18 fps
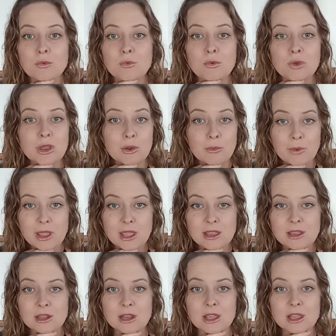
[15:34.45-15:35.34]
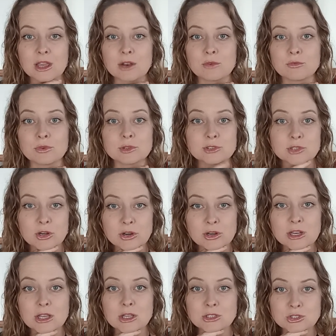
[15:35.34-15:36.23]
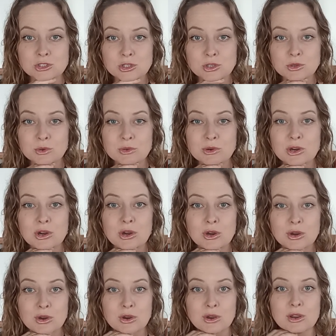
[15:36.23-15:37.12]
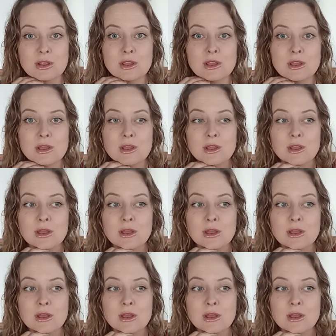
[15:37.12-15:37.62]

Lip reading: reawakening and returning to her